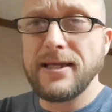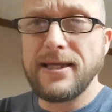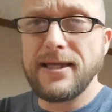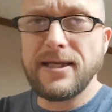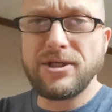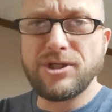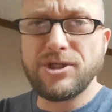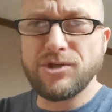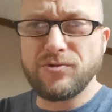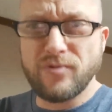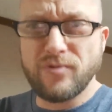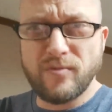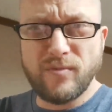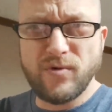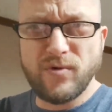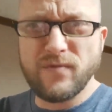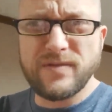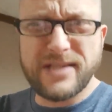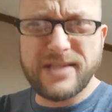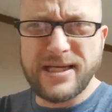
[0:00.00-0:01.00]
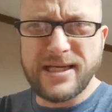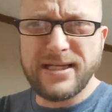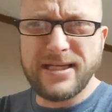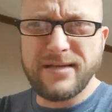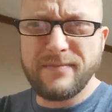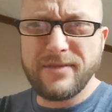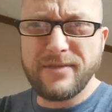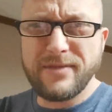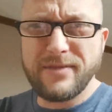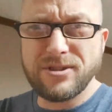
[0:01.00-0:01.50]
It just removes that
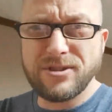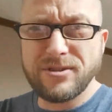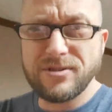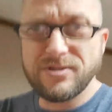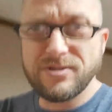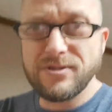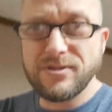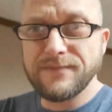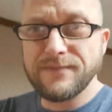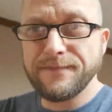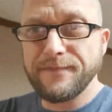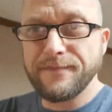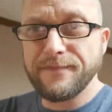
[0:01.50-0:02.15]
inhibitions.